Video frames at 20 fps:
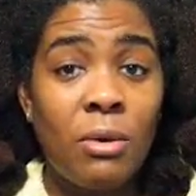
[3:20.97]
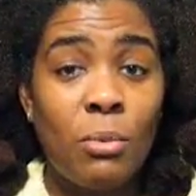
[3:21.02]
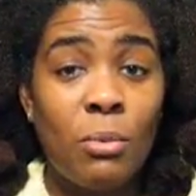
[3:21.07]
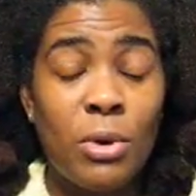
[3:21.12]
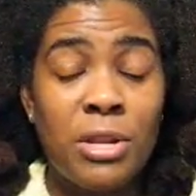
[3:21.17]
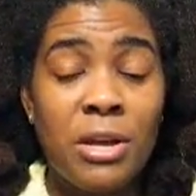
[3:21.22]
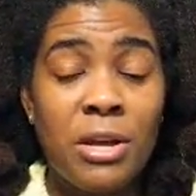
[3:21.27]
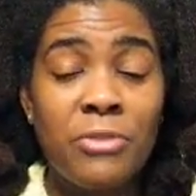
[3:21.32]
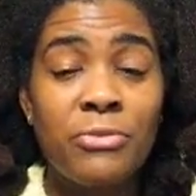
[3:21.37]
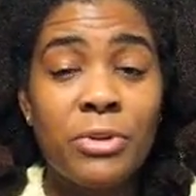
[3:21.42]

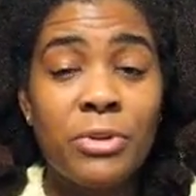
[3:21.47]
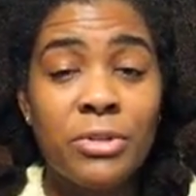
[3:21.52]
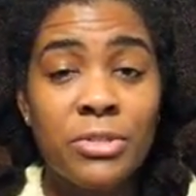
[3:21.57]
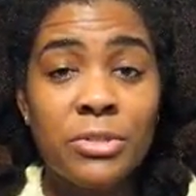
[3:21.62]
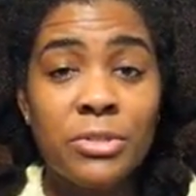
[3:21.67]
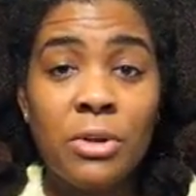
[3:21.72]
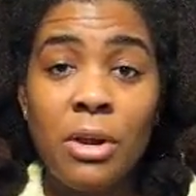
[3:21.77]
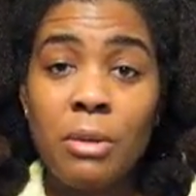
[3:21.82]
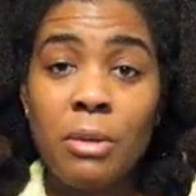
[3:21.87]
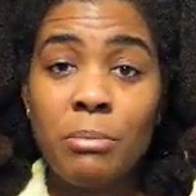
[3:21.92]
when I
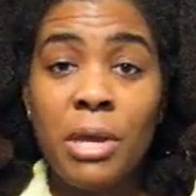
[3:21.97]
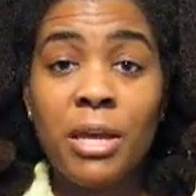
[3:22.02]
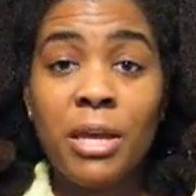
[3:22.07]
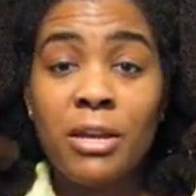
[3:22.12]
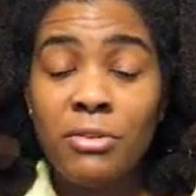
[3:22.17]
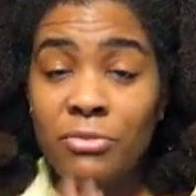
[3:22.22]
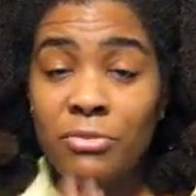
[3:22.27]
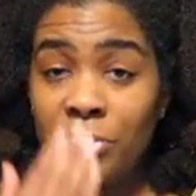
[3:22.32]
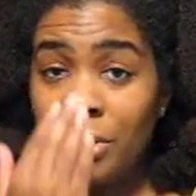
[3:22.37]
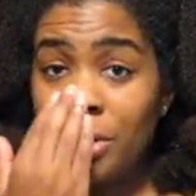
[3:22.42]
first started
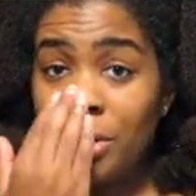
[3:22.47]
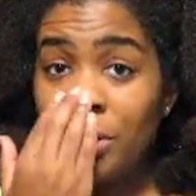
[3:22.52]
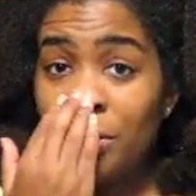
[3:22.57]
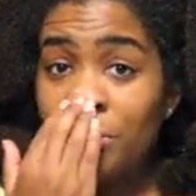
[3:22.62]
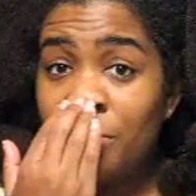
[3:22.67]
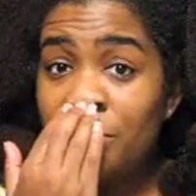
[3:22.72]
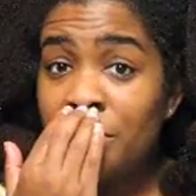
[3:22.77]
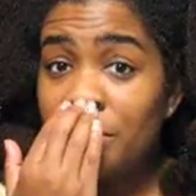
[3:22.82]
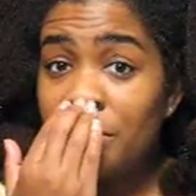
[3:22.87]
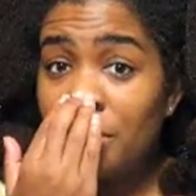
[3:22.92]
making
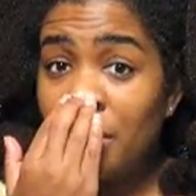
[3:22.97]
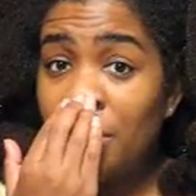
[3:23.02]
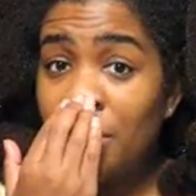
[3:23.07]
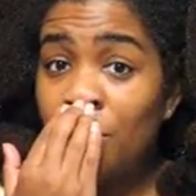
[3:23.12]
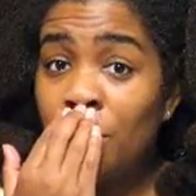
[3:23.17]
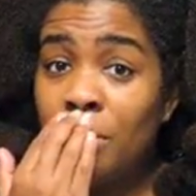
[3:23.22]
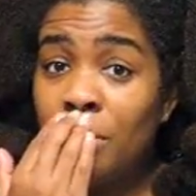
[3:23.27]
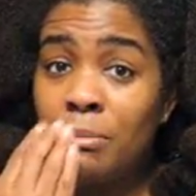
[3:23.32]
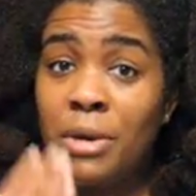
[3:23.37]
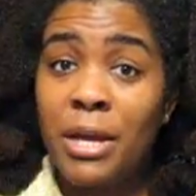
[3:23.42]
videos
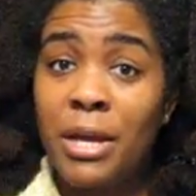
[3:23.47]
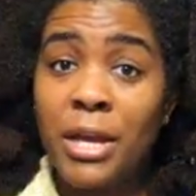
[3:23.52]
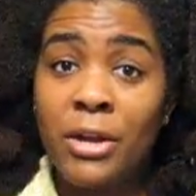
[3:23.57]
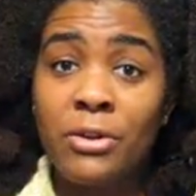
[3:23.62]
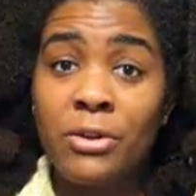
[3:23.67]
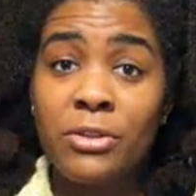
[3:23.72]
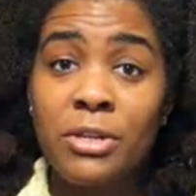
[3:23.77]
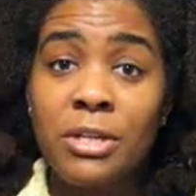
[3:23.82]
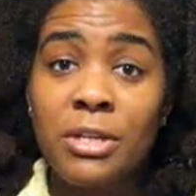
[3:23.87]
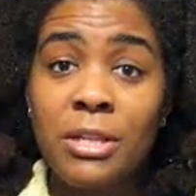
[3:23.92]
and what my
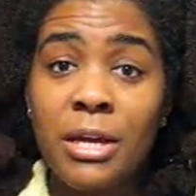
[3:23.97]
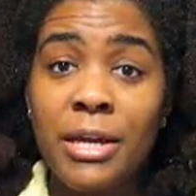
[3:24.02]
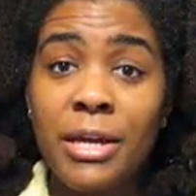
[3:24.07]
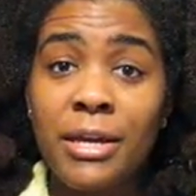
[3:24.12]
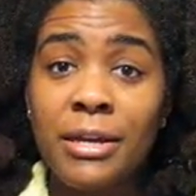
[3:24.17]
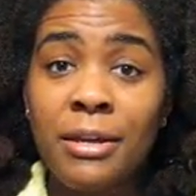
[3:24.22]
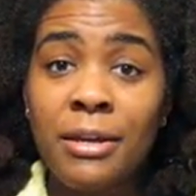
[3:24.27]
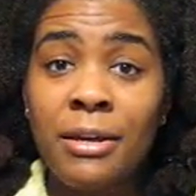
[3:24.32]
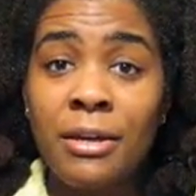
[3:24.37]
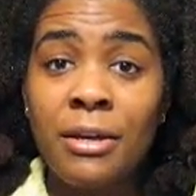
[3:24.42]
hair looked
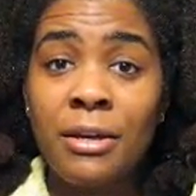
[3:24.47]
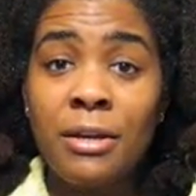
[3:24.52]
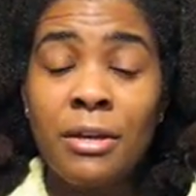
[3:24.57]
like.